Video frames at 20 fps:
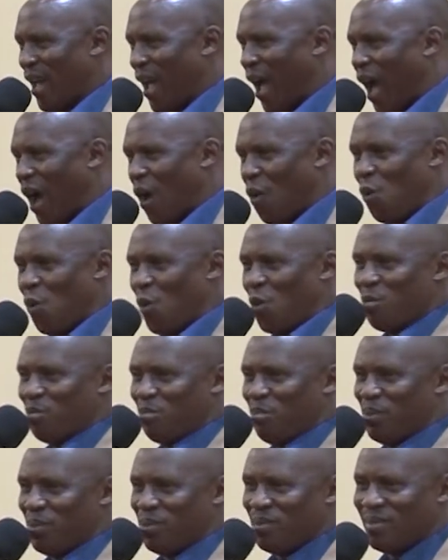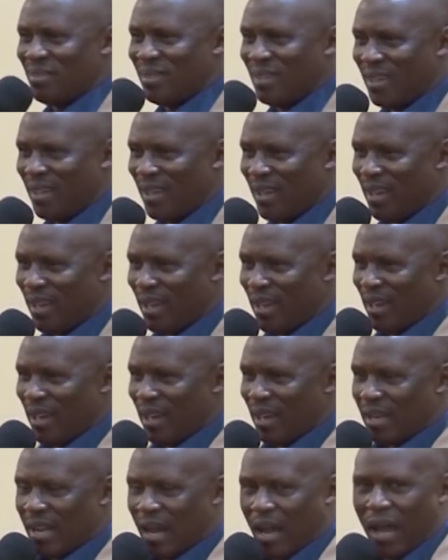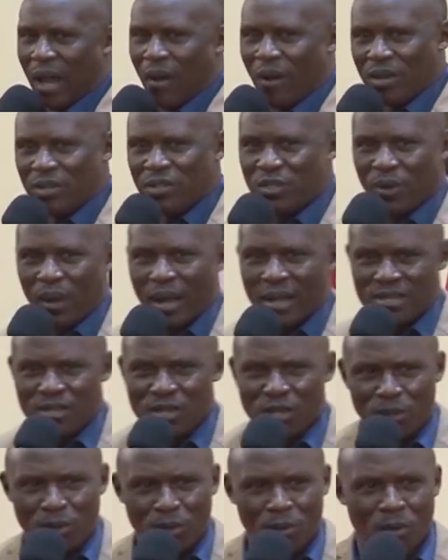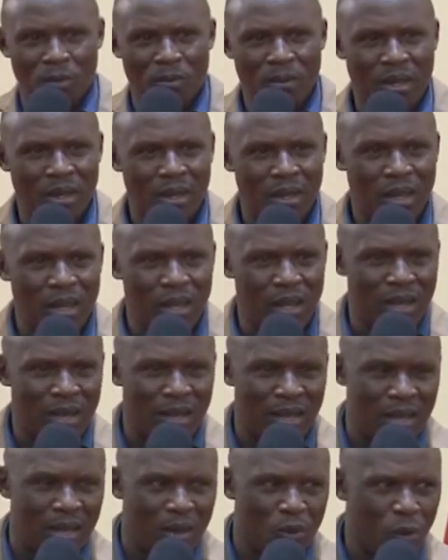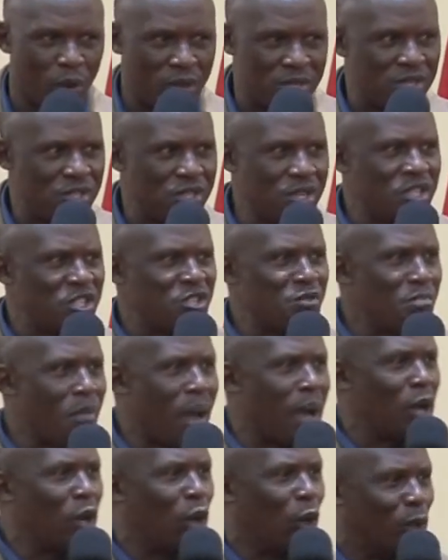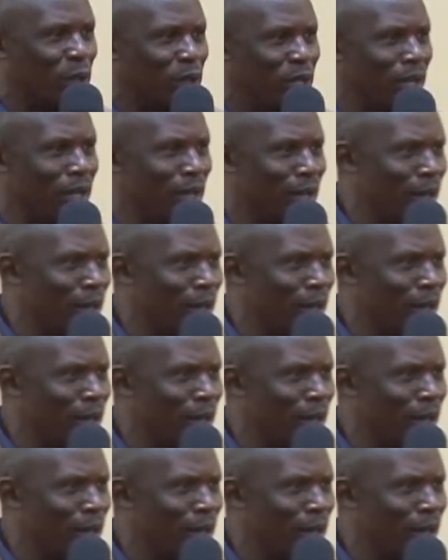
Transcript: her womb. Now, I want to ask you, was she smuggled?